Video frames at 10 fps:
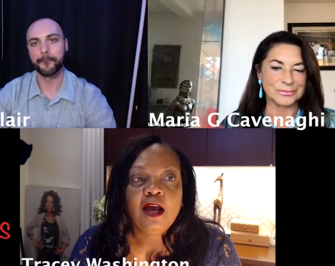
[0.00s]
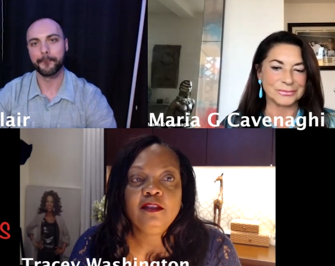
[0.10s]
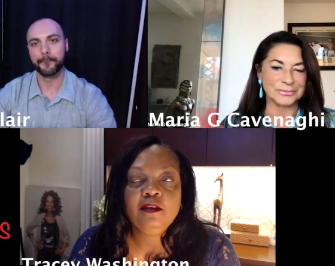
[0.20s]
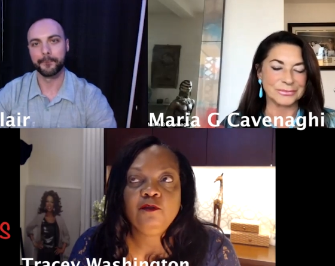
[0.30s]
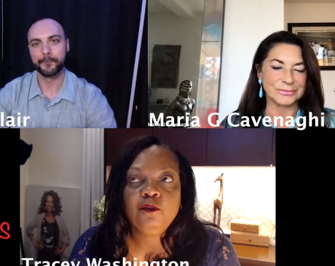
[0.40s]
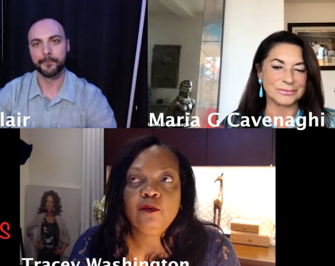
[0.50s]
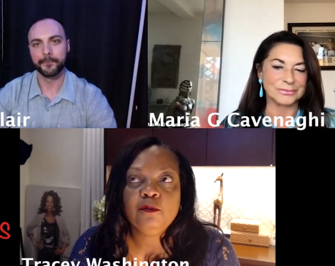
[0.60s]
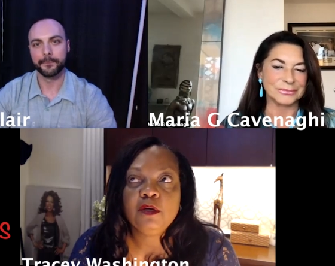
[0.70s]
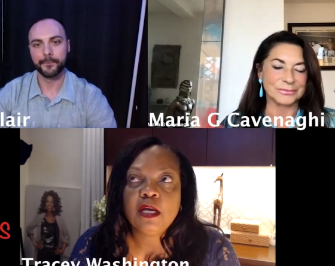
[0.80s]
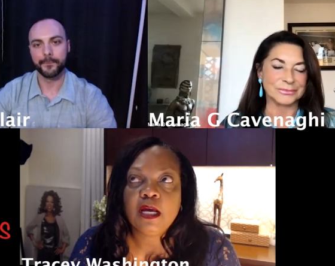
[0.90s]
Speaker 1: I think for
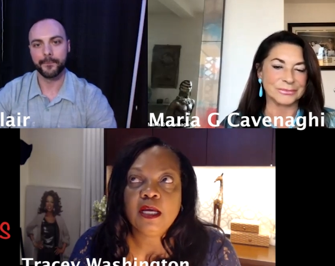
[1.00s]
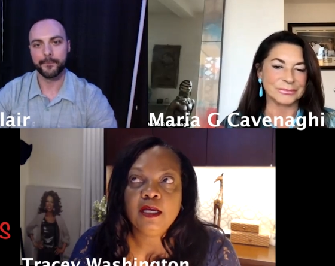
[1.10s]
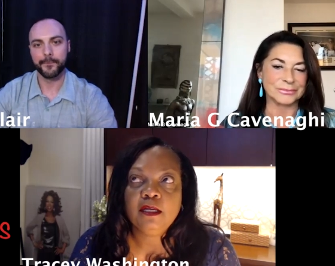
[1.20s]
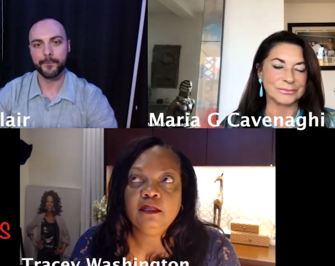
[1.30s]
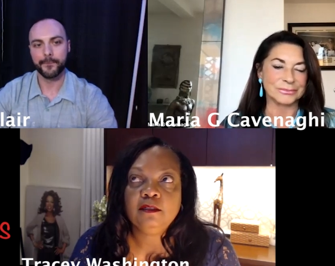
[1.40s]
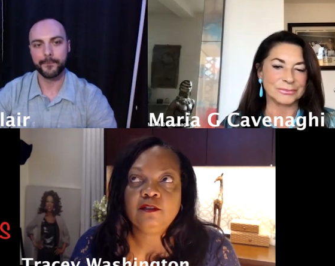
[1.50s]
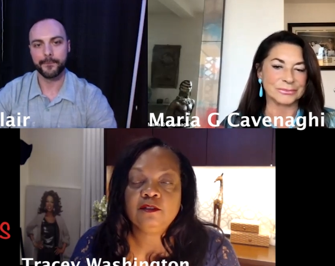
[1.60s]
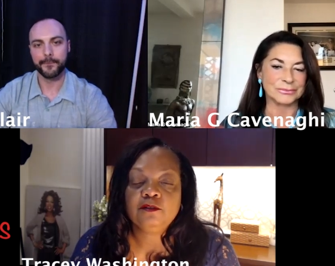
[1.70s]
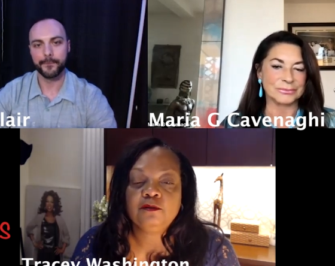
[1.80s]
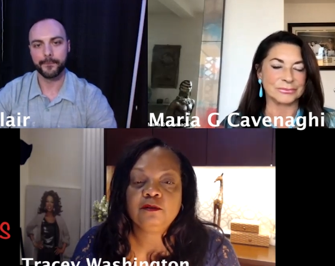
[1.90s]
me, I had
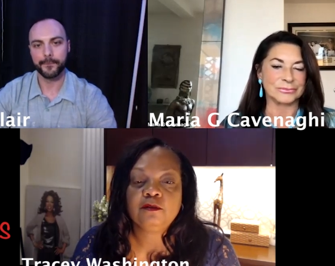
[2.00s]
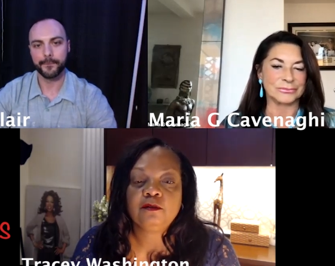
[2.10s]
to,